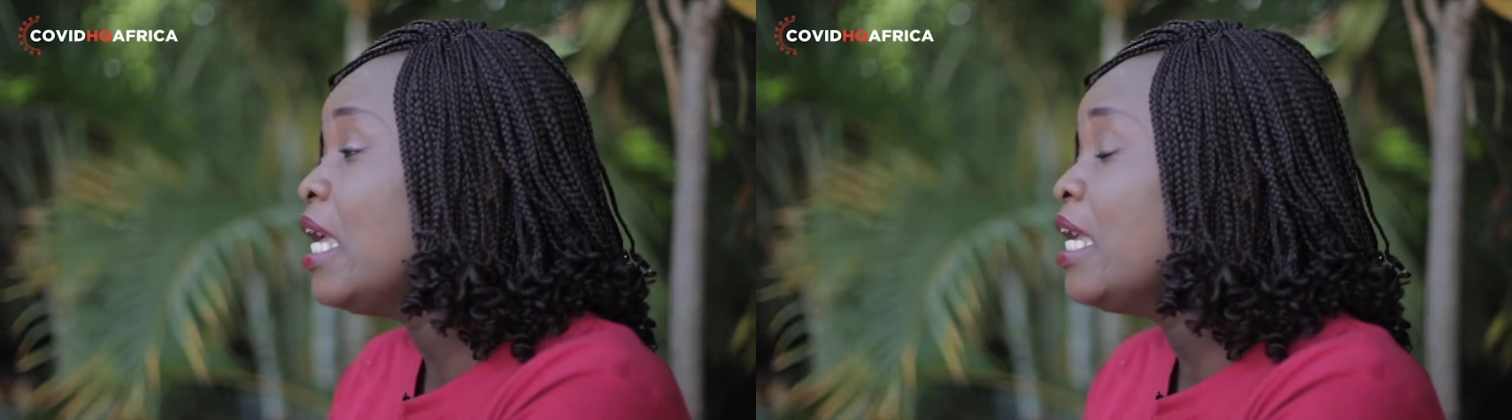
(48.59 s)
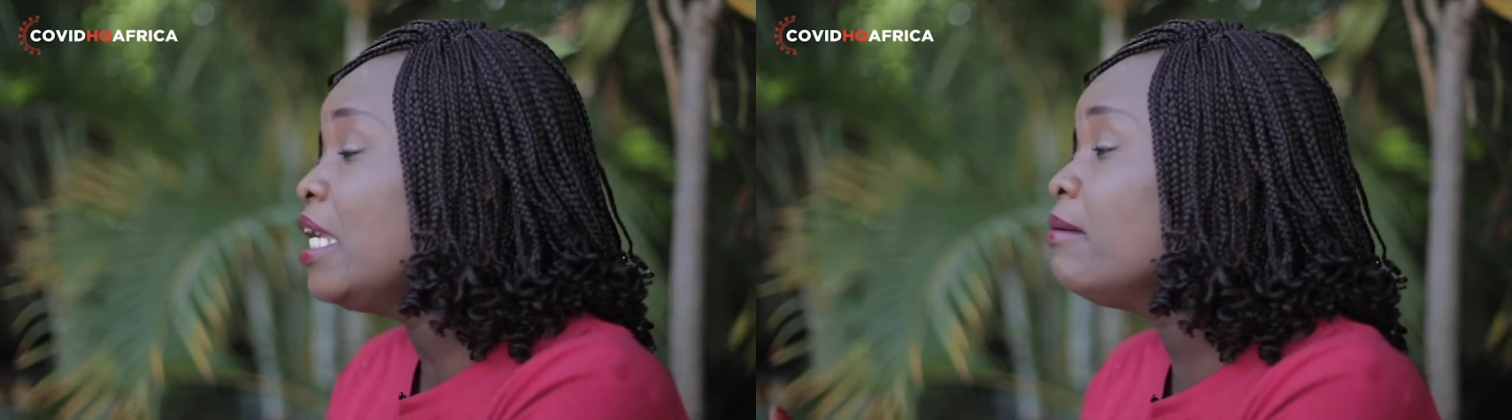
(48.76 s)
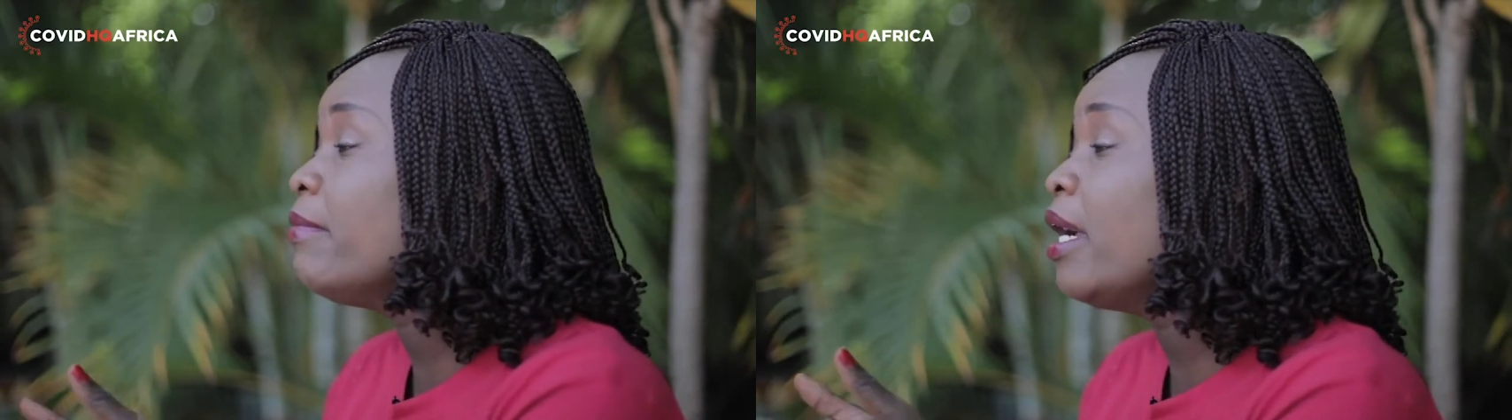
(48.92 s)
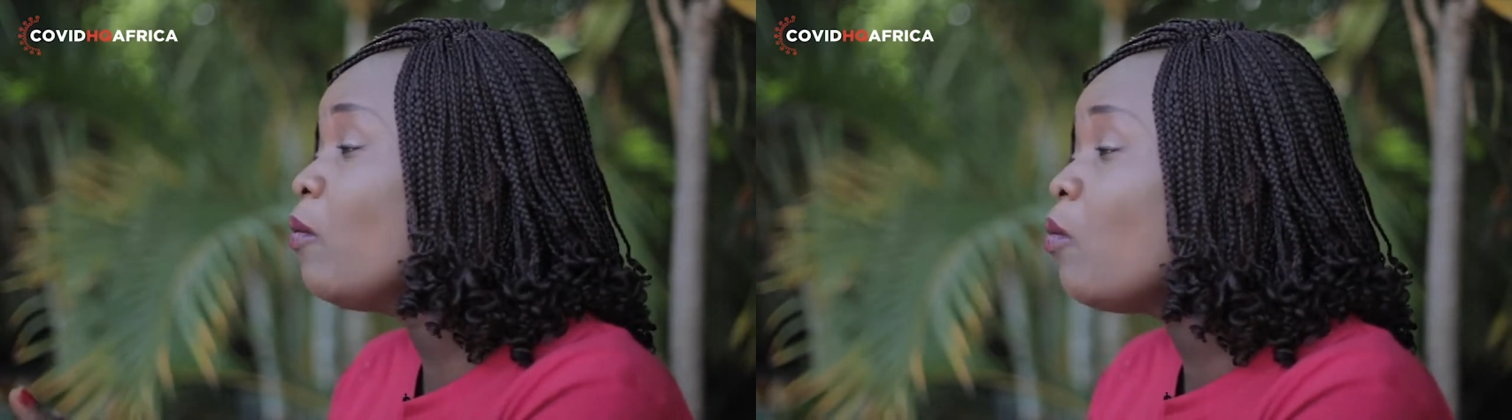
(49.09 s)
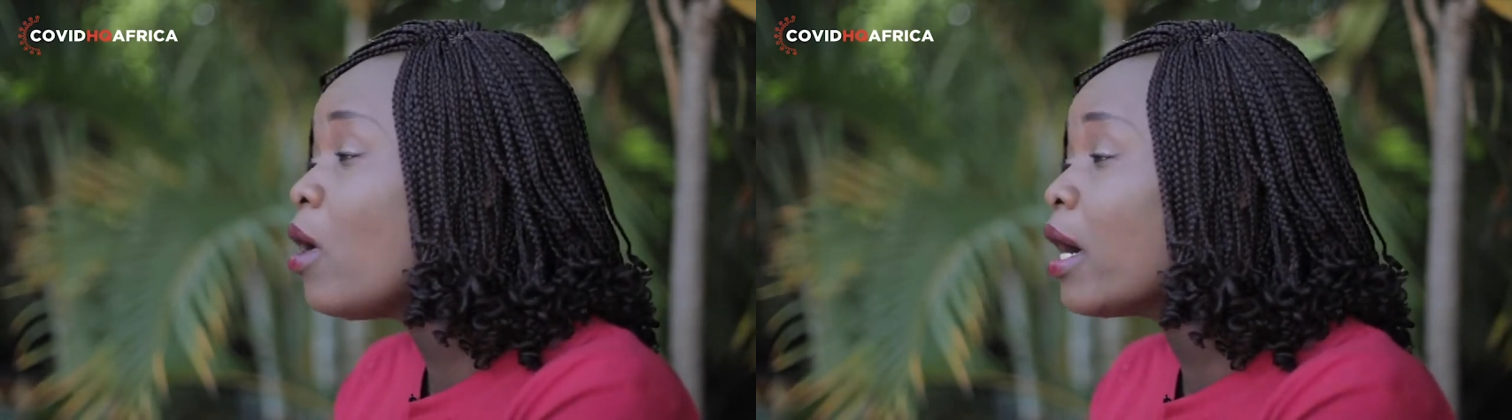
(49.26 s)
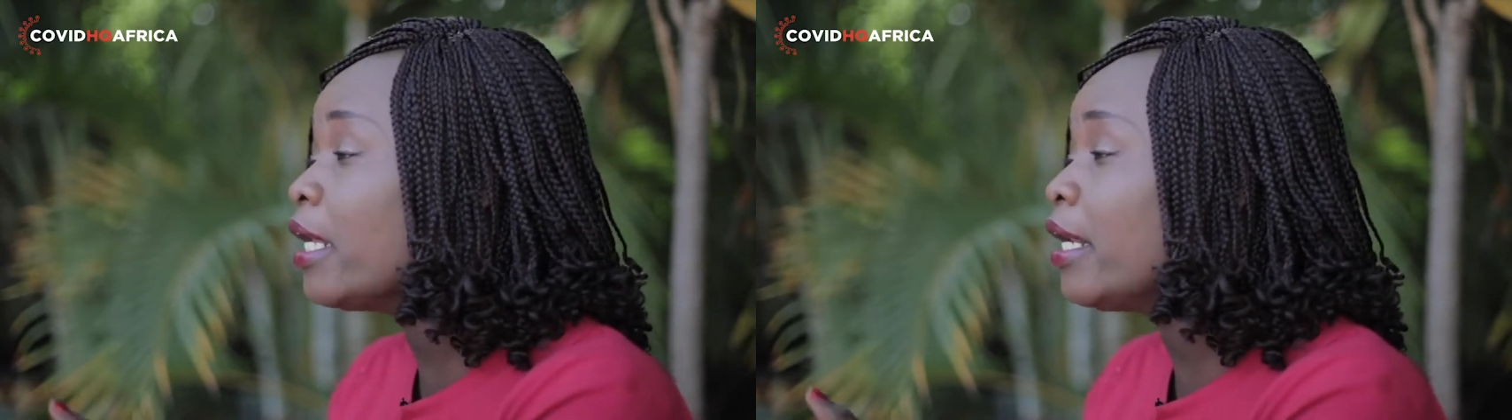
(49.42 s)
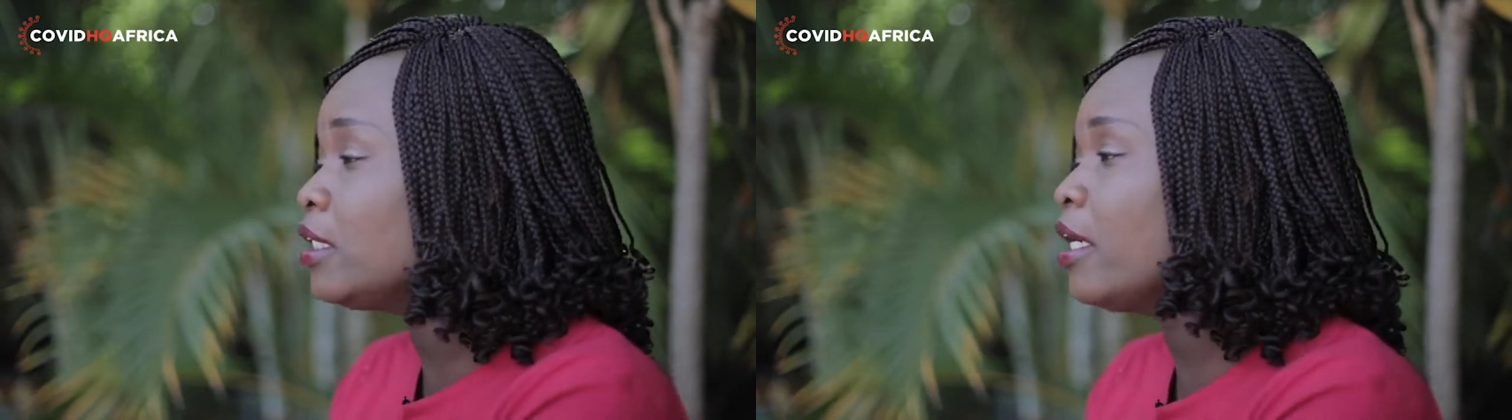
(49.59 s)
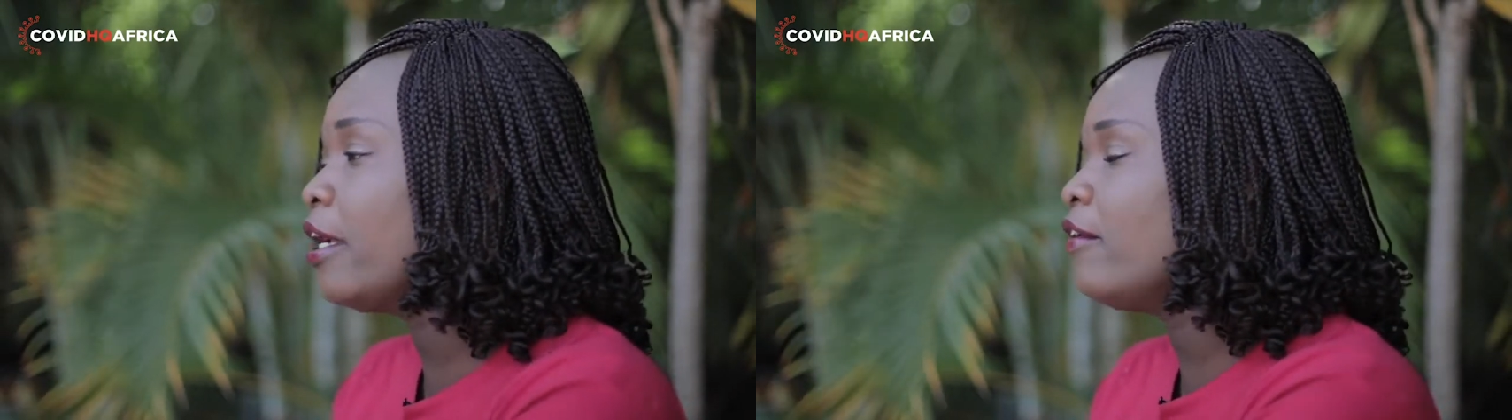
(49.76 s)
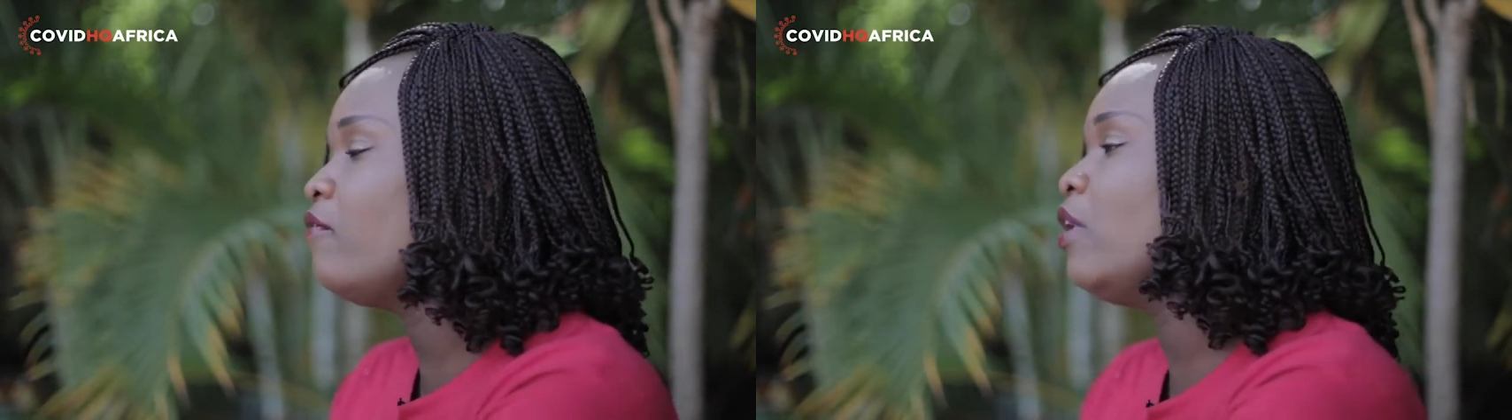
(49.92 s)
in my work in
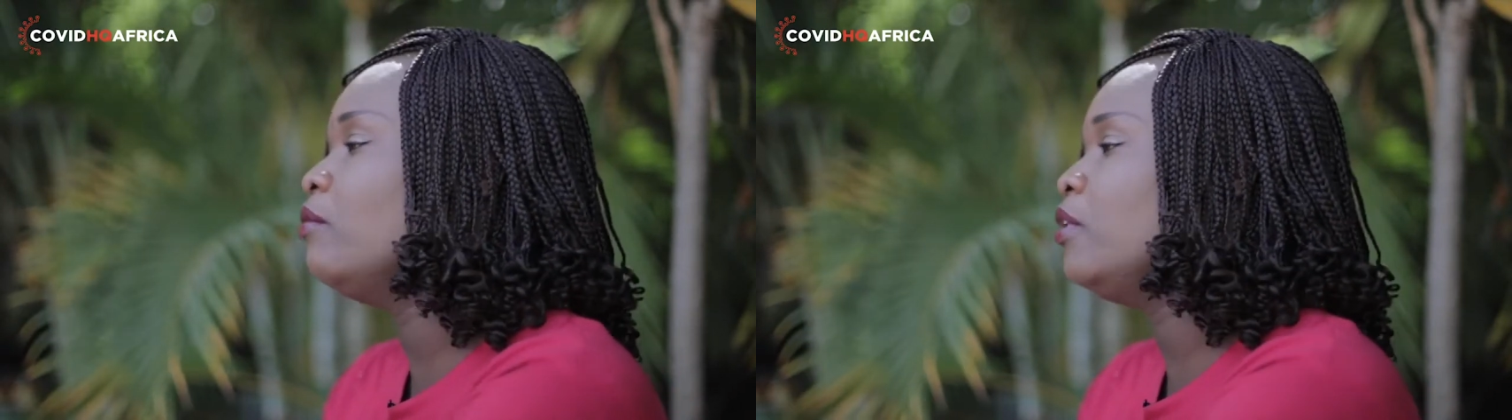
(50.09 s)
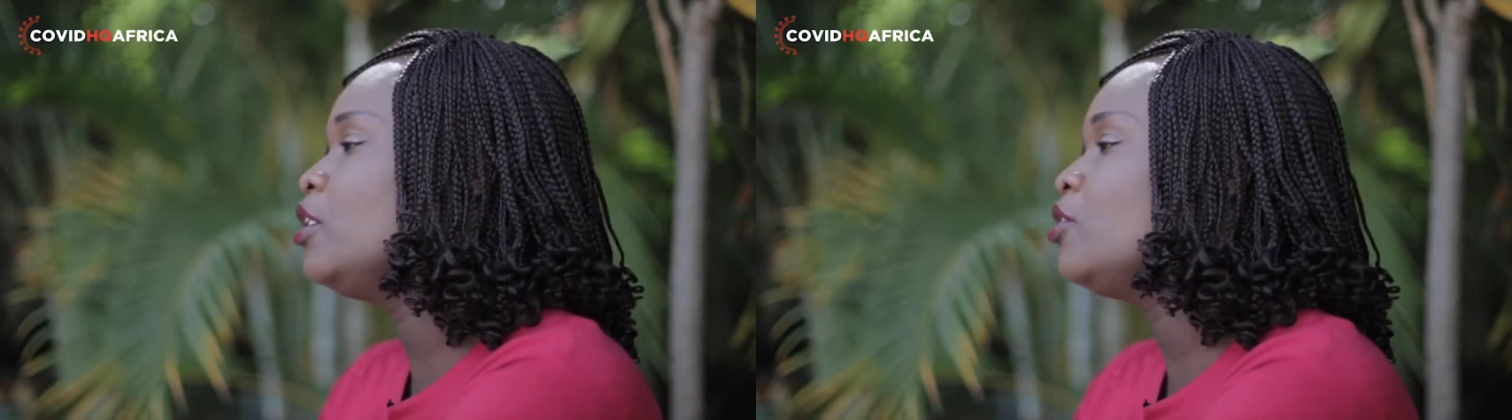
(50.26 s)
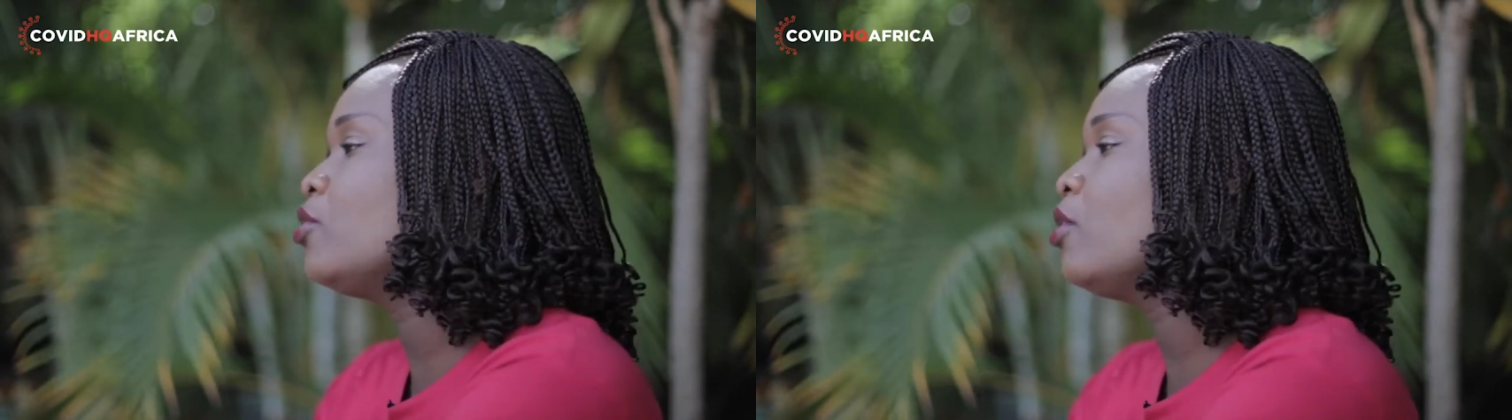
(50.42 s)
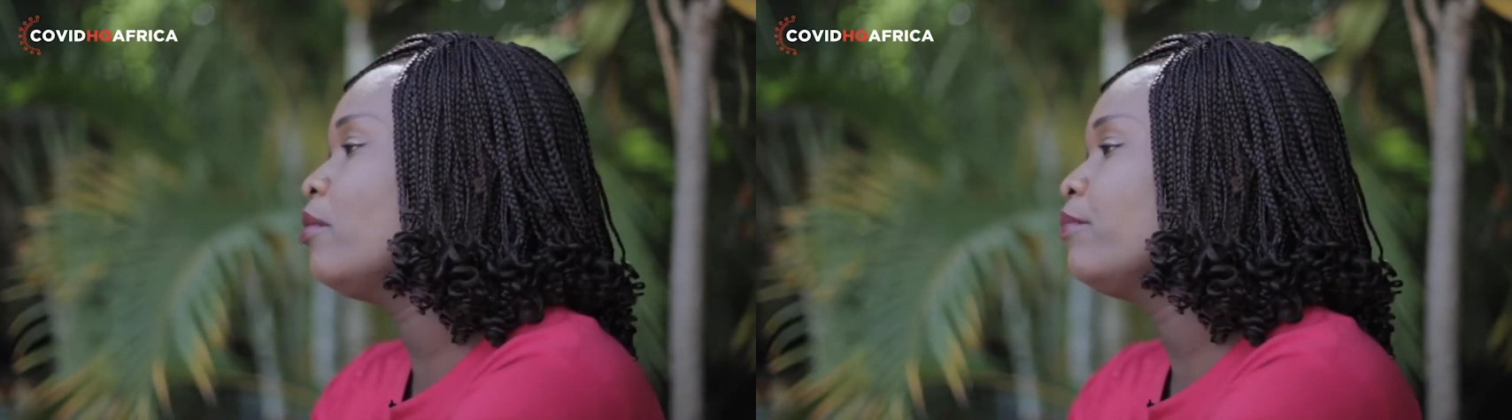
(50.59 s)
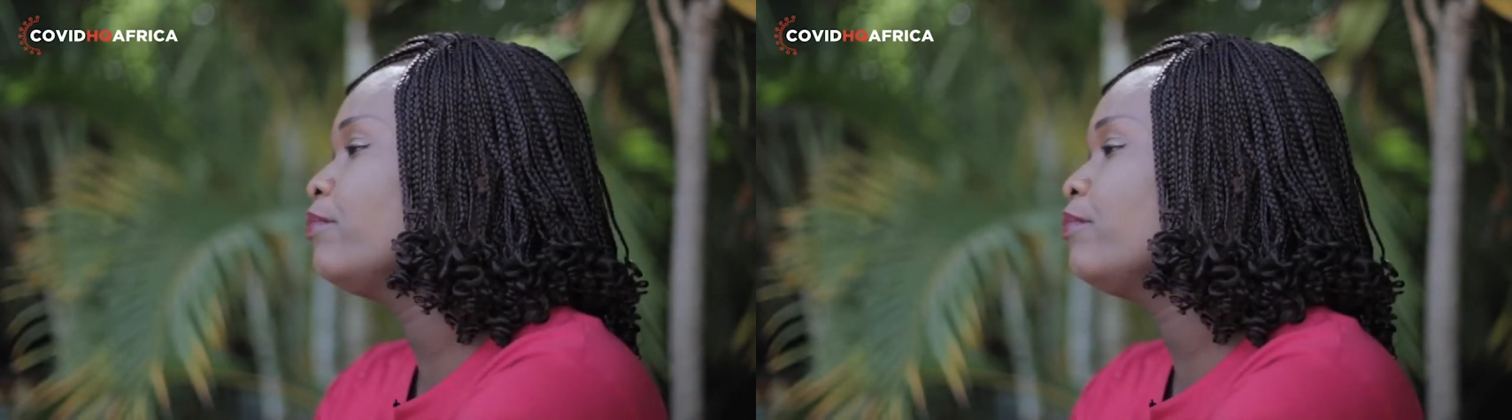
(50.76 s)
Ashake Foundation.